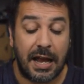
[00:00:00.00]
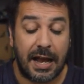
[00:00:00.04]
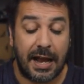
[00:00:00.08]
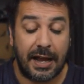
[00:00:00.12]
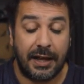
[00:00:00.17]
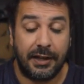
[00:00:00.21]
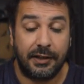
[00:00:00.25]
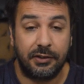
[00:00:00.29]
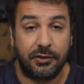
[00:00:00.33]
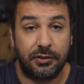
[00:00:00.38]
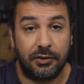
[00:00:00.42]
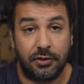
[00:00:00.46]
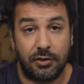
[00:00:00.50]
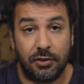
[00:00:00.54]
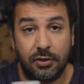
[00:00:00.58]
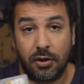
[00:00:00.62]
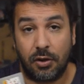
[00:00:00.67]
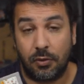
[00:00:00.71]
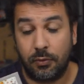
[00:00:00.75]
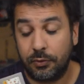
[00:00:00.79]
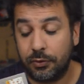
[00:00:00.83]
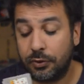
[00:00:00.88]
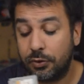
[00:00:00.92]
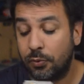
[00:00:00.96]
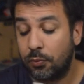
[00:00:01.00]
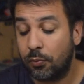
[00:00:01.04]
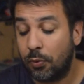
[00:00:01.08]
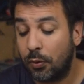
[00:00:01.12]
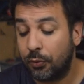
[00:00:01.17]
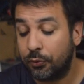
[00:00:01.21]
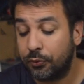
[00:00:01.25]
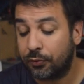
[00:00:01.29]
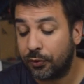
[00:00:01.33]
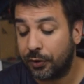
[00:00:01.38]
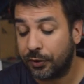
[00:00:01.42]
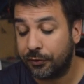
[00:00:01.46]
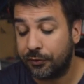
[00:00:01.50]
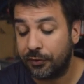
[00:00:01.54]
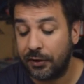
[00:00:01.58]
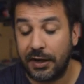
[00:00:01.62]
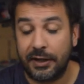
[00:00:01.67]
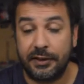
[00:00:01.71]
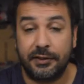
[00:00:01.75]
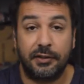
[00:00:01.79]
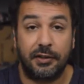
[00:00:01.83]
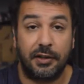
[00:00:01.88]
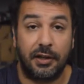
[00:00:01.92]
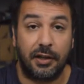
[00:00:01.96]
and you know you won't
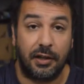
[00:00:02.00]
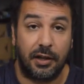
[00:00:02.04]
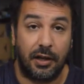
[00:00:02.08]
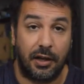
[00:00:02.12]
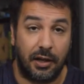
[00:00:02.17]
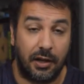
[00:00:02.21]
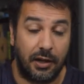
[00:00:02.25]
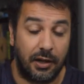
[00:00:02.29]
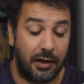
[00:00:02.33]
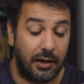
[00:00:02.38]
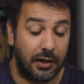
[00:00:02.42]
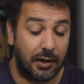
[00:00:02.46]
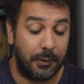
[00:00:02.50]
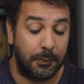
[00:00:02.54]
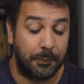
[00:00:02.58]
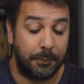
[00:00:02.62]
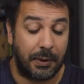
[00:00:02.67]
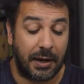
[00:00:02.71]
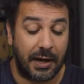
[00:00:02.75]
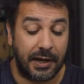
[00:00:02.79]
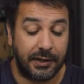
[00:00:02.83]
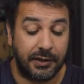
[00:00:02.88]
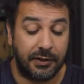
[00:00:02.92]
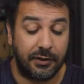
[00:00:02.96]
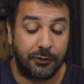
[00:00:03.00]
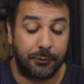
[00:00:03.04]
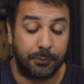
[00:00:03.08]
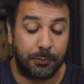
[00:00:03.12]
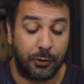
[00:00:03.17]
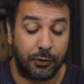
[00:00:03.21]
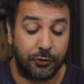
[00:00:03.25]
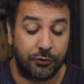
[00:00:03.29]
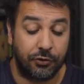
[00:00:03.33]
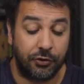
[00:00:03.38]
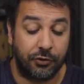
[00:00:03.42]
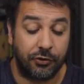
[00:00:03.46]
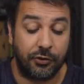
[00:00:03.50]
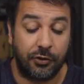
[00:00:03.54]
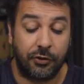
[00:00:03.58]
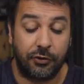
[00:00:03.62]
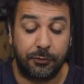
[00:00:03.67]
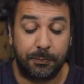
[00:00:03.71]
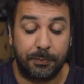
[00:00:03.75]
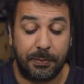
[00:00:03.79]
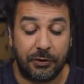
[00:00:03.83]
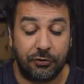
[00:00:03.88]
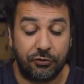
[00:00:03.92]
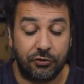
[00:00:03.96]
regret uh, buying this purchase,
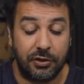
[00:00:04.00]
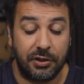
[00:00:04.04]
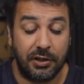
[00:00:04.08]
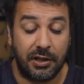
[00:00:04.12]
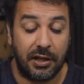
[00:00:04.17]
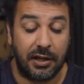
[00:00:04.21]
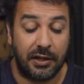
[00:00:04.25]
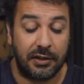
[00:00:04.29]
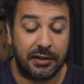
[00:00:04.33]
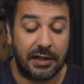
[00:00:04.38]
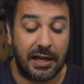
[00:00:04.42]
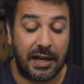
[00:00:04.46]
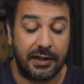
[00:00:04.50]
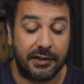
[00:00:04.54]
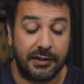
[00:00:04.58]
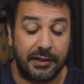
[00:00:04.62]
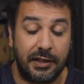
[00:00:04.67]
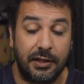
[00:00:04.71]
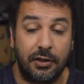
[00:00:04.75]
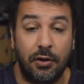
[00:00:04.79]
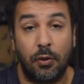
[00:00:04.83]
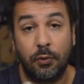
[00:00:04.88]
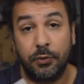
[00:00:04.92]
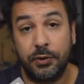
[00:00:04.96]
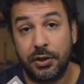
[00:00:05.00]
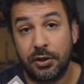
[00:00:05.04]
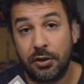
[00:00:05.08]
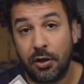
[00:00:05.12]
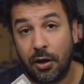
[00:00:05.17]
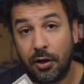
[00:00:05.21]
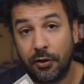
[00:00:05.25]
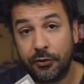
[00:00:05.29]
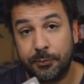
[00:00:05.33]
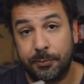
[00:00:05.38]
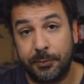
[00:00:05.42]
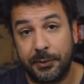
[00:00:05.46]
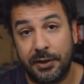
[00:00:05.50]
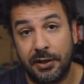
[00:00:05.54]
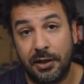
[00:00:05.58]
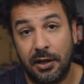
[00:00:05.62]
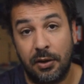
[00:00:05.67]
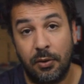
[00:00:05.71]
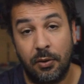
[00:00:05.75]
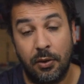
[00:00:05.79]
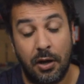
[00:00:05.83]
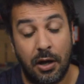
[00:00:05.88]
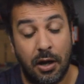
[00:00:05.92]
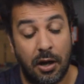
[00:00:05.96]
especially that it only cost me
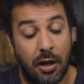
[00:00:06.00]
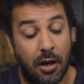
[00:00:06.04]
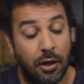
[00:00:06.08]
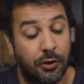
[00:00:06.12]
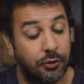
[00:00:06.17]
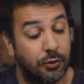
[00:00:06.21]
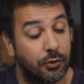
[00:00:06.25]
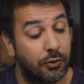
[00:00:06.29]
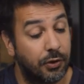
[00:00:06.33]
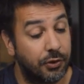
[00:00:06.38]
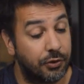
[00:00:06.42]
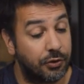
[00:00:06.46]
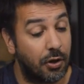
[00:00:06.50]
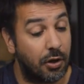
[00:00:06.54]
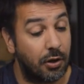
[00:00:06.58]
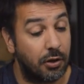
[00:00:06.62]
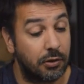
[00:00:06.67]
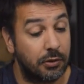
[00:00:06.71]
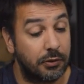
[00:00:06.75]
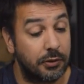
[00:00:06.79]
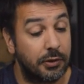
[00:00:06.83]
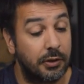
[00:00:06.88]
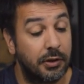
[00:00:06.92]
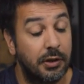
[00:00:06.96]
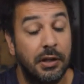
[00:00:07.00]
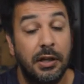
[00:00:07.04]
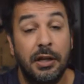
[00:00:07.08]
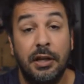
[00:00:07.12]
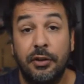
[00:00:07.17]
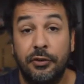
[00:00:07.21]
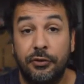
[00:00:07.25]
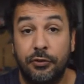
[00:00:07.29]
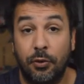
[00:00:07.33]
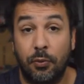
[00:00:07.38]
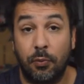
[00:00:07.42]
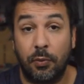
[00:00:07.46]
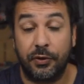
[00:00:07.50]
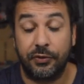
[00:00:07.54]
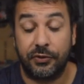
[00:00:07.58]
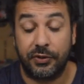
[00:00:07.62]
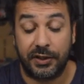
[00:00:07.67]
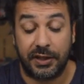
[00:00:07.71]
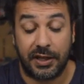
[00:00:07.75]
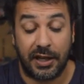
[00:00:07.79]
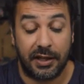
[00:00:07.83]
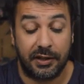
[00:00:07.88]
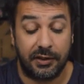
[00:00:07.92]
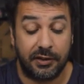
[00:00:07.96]
under a dollar. So once
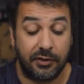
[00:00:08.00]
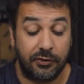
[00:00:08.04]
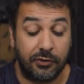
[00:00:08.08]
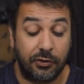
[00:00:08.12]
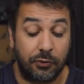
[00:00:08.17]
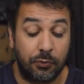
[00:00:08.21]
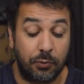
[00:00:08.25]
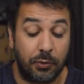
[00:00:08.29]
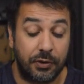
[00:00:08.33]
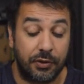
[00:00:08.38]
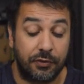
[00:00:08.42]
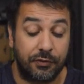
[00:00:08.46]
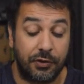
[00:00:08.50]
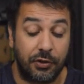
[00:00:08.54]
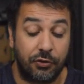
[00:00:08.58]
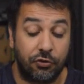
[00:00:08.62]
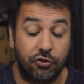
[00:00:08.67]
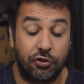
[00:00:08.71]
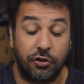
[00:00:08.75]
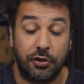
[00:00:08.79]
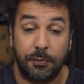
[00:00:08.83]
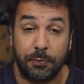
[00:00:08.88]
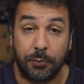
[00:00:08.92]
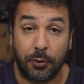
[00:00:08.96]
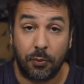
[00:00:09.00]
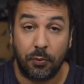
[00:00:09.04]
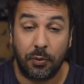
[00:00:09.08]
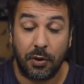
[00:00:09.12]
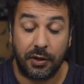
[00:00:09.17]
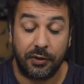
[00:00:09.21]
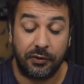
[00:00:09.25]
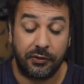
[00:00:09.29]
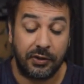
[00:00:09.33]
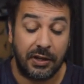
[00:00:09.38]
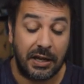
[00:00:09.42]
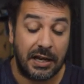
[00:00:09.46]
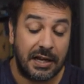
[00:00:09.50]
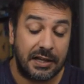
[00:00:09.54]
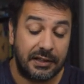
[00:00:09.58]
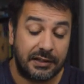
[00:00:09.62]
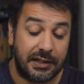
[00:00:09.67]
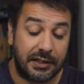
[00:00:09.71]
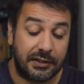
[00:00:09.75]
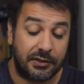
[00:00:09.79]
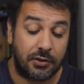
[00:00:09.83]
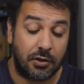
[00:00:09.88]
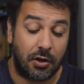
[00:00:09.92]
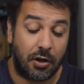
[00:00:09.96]
again, this is one of the cheaper ones
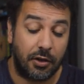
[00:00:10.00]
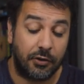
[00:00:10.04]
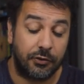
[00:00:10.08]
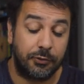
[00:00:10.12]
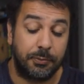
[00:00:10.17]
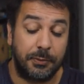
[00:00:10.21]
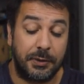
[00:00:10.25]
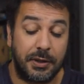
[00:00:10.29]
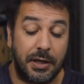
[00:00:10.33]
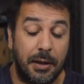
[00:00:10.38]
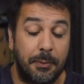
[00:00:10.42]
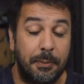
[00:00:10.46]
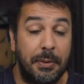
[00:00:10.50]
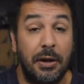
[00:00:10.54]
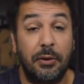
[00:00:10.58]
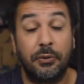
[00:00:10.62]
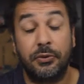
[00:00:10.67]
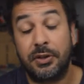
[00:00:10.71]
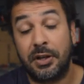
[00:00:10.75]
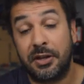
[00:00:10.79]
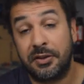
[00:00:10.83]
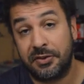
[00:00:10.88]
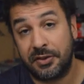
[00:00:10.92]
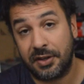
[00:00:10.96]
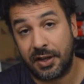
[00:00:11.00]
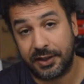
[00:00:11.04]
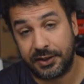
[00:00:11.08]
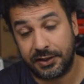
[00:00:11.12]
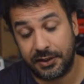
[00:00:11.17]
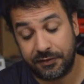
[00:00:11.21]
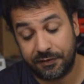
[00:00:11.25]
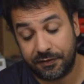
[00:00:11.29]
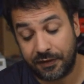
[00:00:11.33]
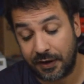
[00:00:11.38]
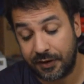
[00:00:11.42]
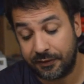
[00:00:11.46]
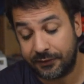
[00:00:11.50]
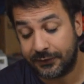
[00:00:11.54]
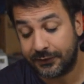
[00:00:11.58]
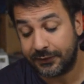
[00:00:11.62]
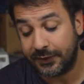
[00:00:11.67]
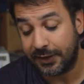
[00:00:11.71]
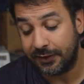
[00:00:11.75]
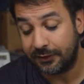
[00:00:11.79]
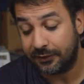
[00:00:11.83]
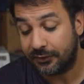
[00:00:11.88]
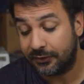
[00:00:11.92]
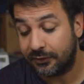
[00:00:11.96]
that cost me about 95
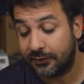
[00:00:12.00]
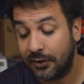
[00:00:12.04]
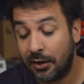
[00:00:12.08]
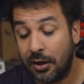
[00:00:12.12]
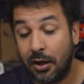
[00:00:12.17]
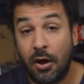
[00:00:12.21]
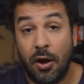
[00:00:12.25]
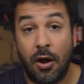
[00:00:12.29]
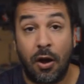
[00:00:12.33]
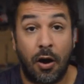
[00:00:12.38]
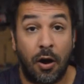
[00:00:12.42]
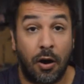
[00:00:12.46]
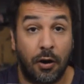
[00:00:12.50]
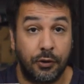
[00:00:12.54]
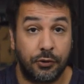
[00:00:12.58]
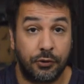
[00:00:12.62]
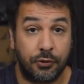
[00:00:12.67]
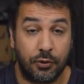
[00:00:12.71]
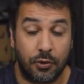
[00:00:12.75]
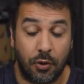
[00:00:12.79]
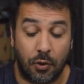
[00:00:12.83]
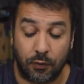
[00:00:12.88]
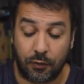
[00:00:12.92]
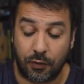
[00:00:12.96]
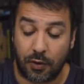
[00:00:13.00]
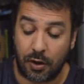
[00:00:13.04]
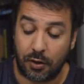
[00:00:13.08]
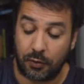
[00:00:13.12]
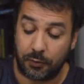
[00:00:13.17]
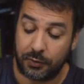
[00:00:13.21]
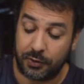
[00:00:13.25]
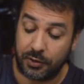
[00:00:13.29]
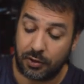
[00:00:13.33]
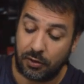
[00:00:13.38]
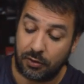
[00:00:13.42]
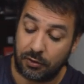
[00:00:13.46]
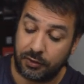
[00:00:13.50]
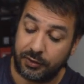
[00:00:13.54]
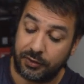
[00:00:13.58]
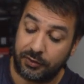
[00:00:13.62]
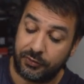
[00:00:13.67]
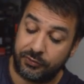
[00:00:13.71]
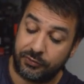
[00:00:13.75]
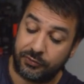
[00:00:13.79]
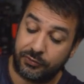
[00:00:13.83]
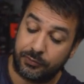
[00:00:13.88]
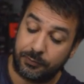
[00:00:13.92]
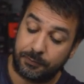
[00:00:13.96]
cents. Hard to go wrong with all
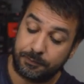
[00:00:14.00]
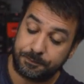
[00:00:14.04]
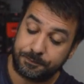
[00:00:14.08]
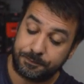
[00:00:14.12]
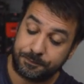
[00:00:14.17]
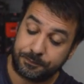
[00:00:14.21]
this.